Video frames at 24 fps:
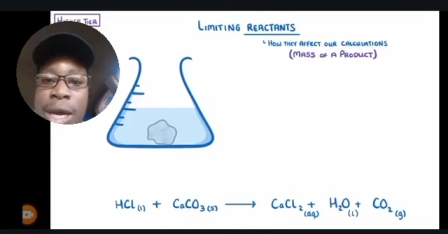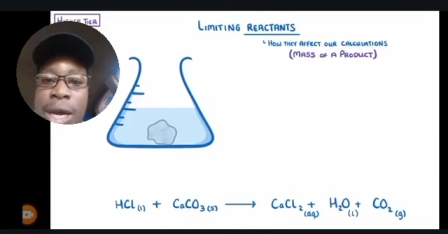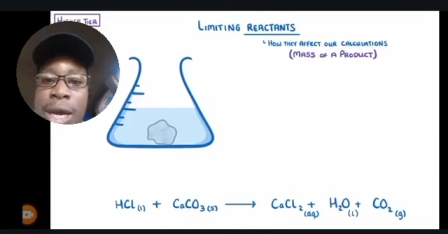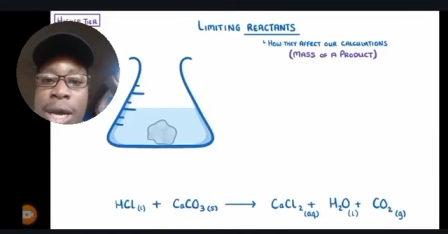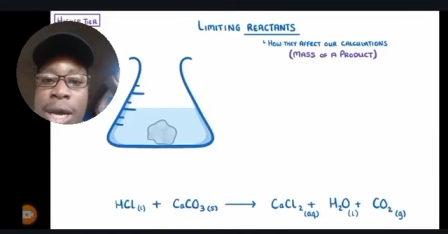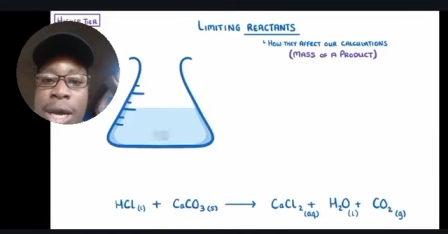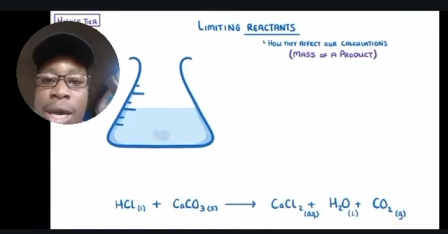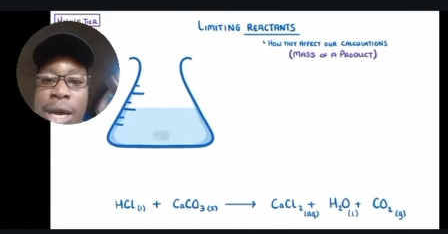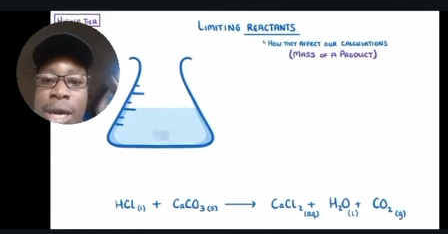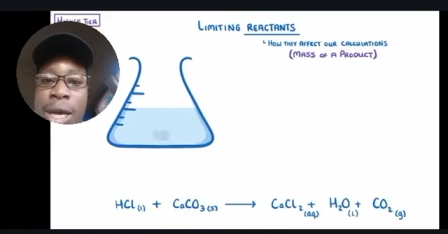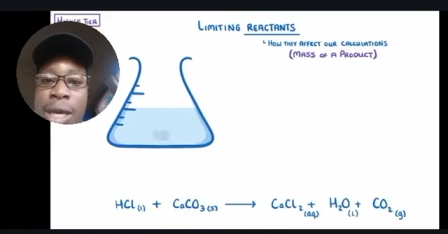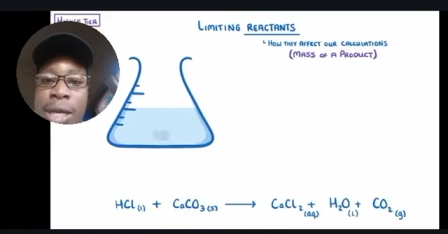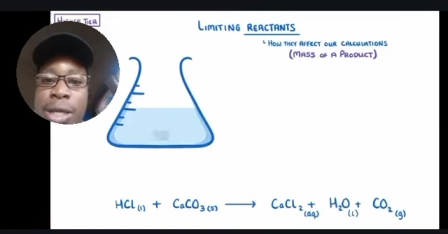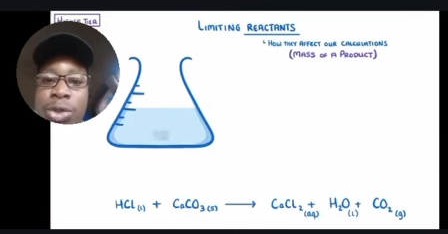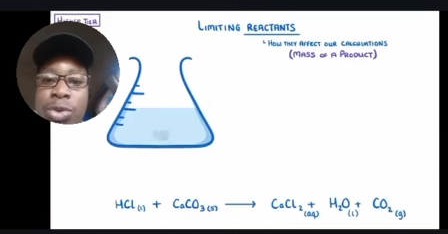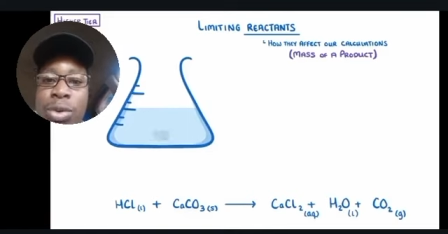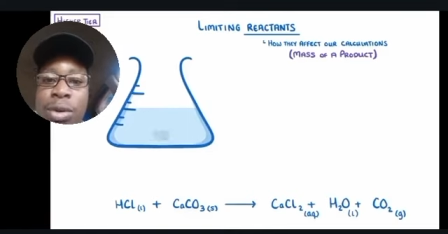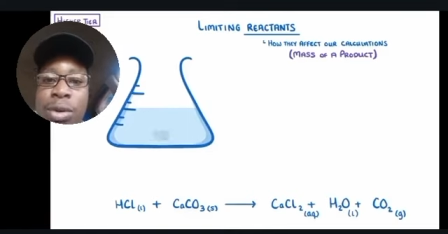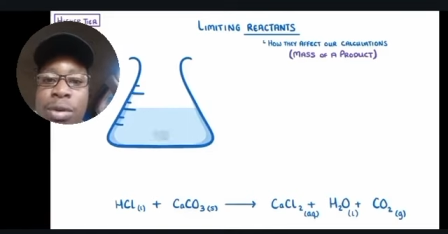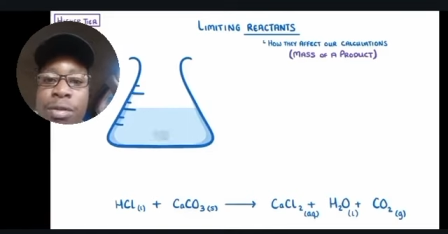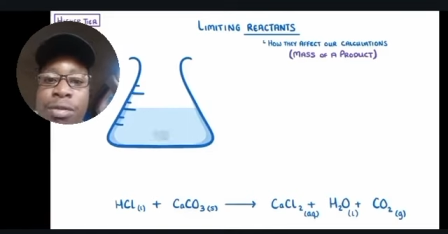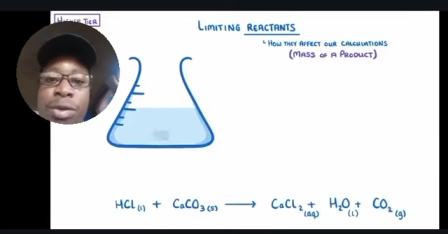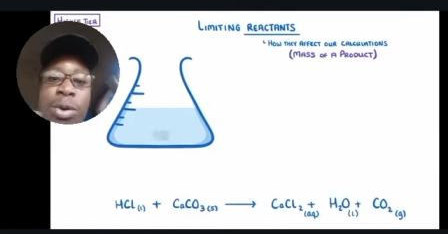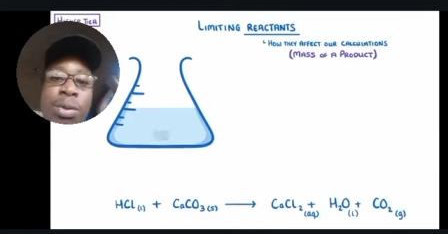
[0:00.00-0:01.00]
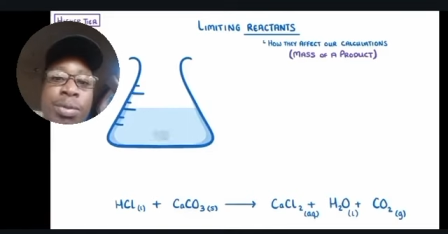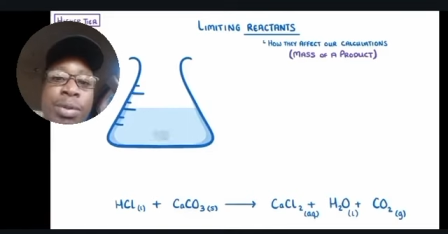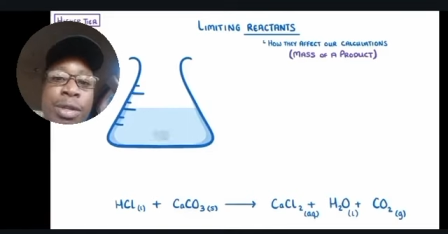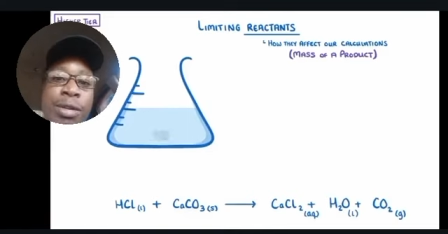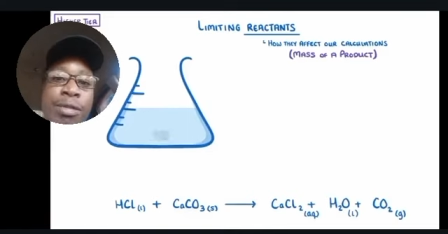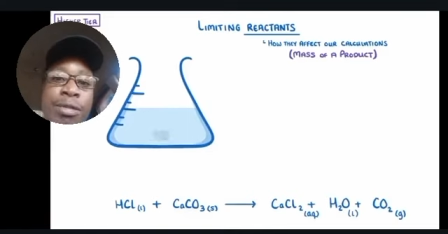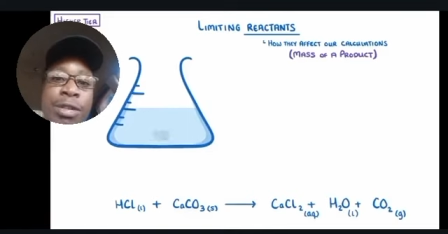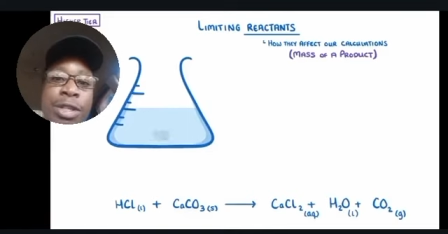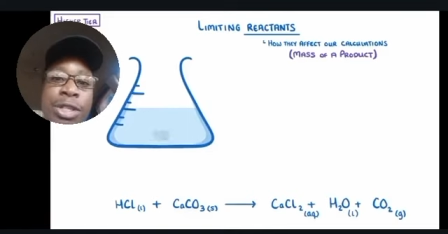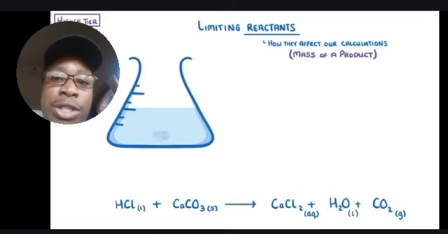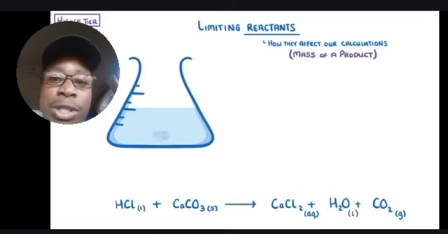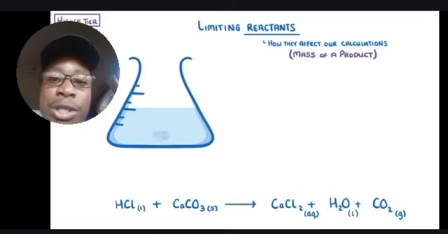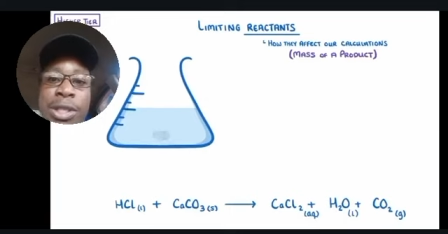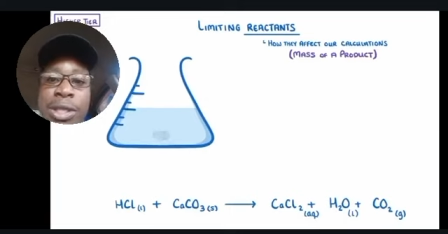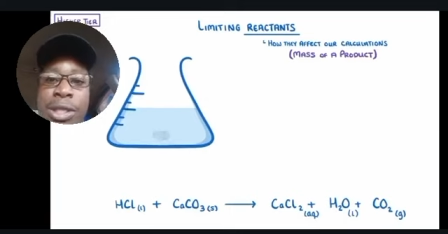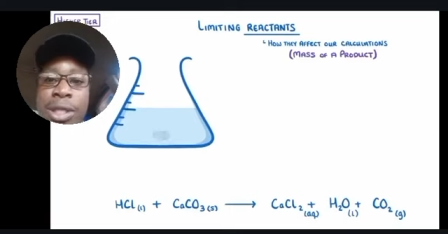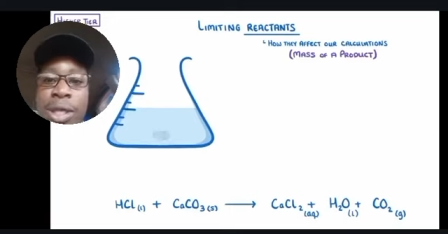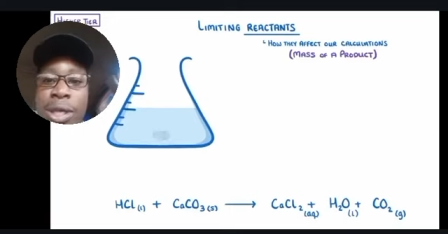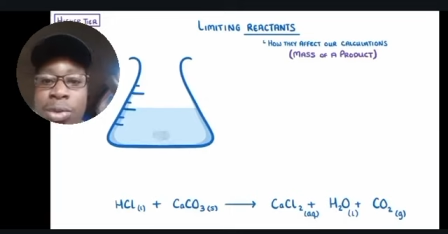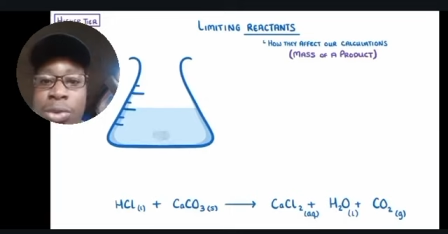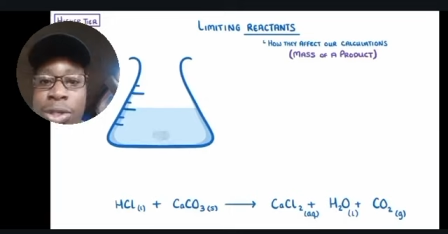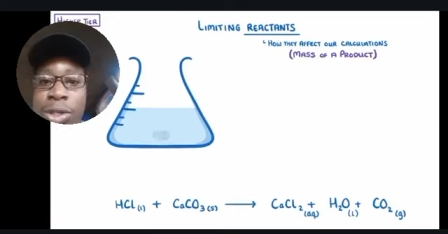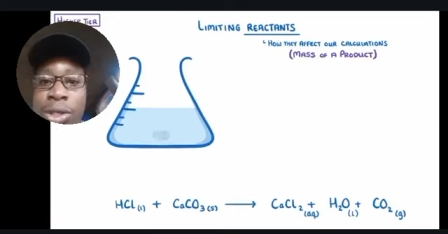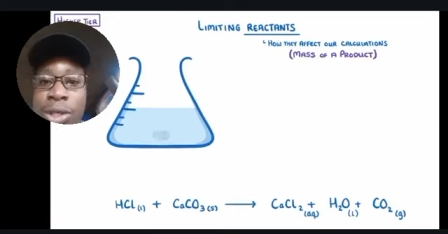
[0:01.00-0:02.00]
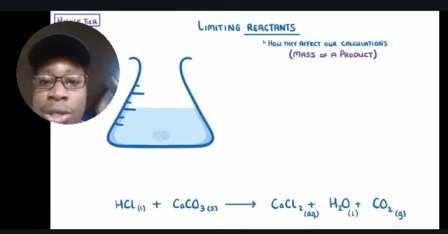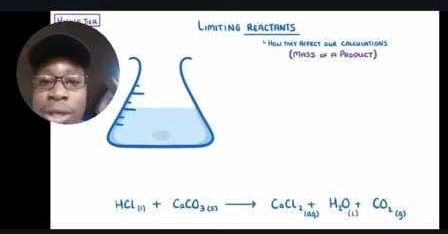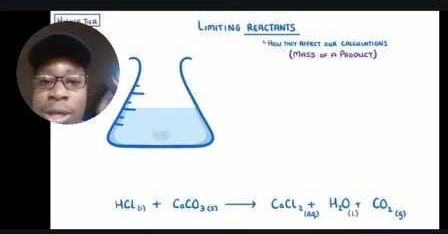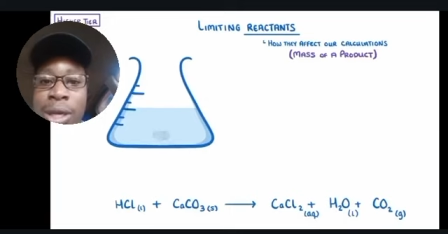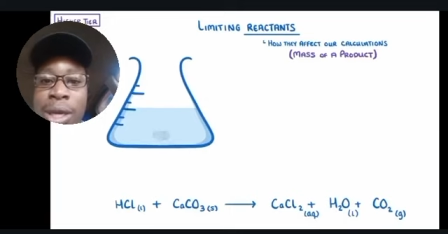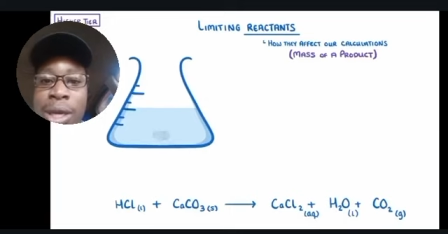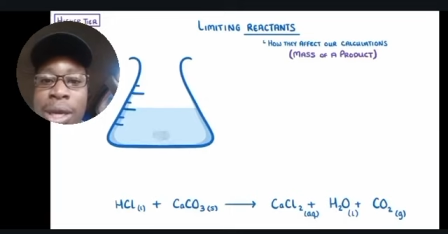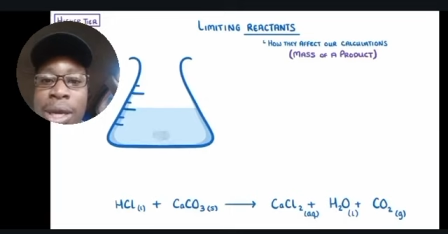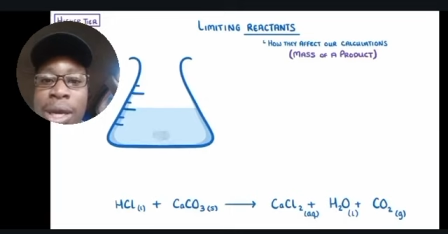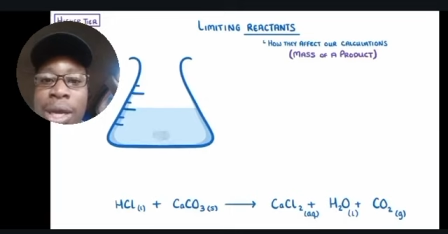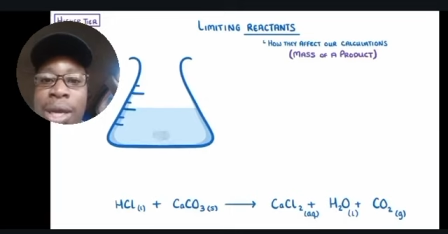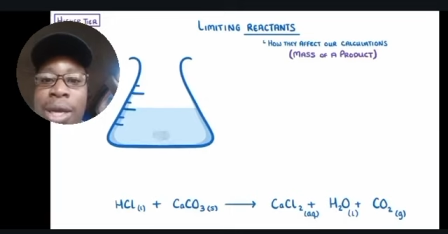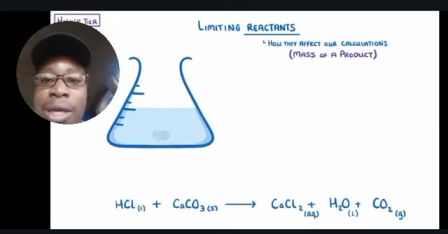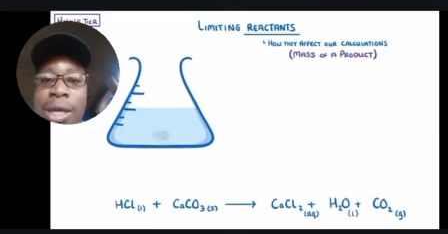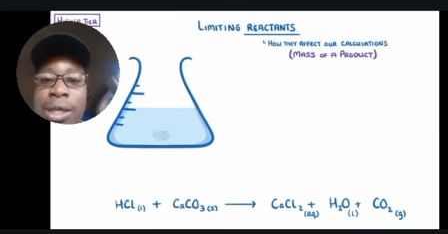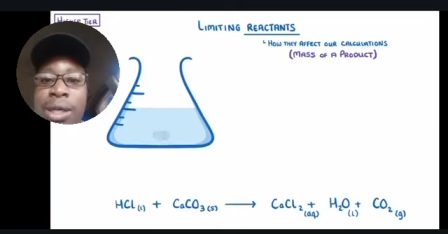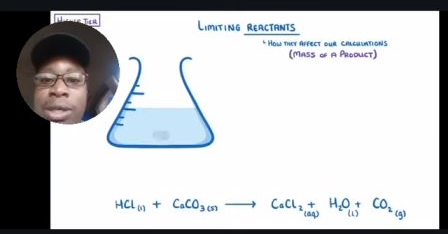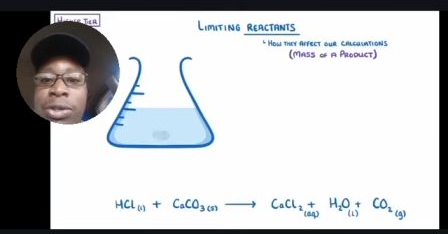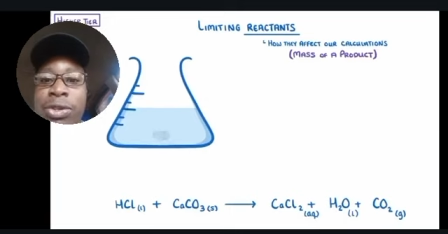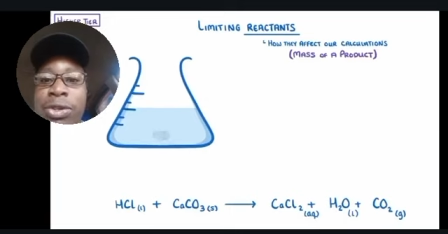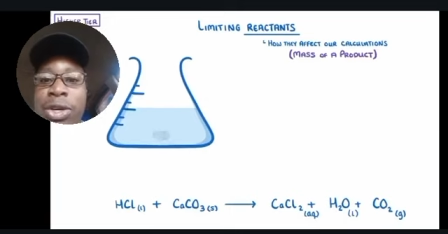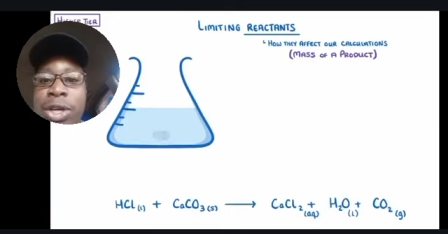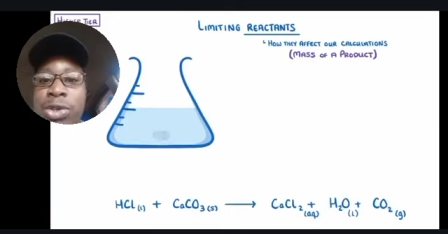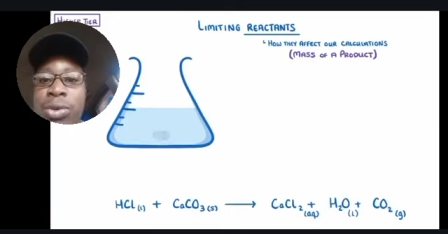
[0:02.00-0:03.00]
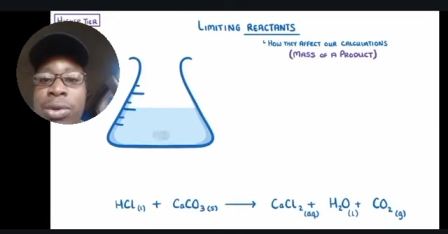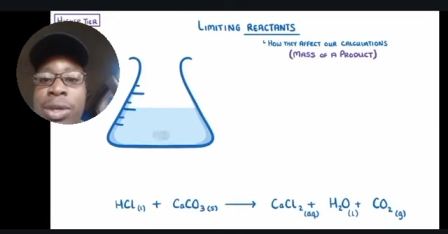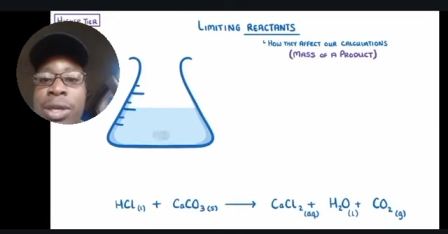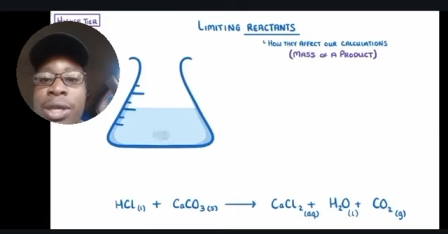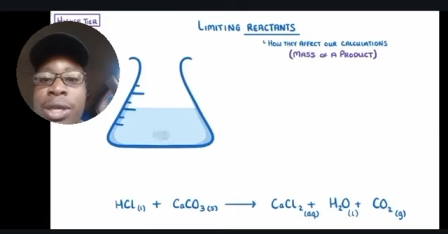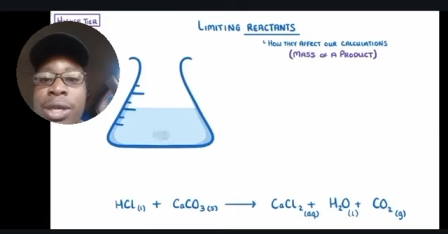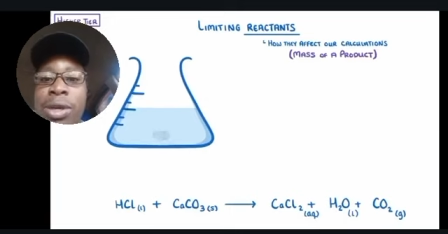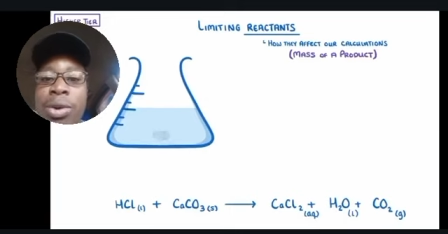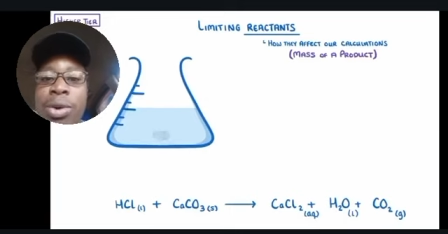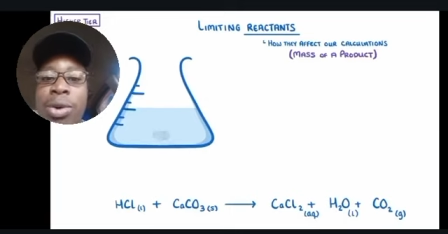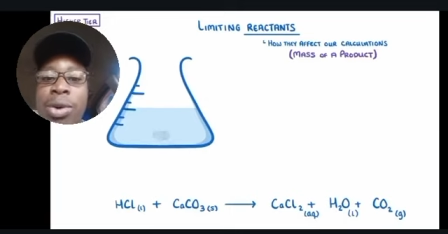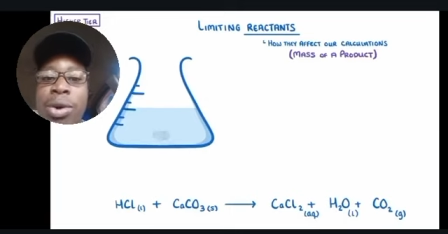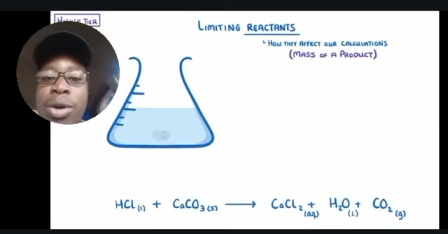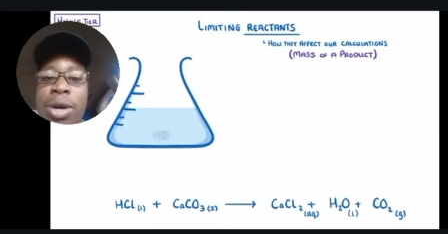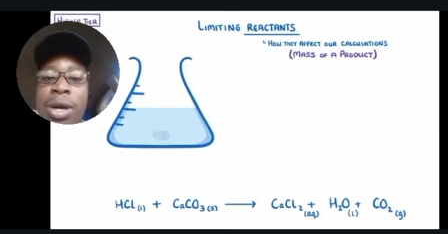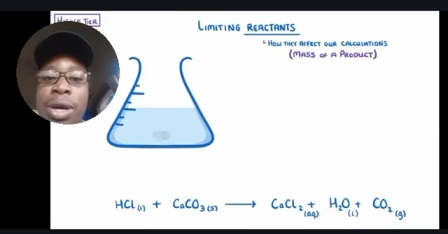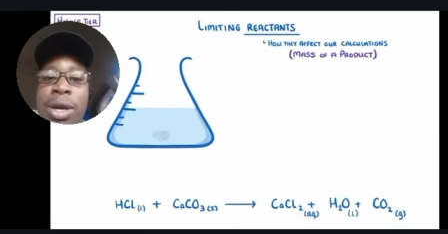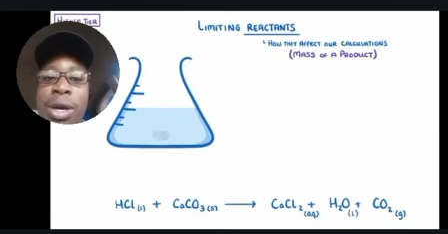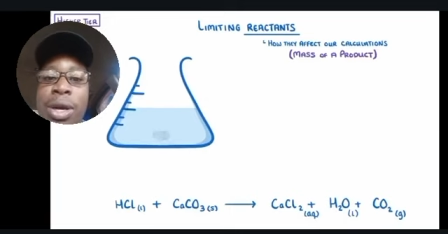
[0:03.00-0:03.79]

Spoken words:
It's one of the observations that we see, and gradually your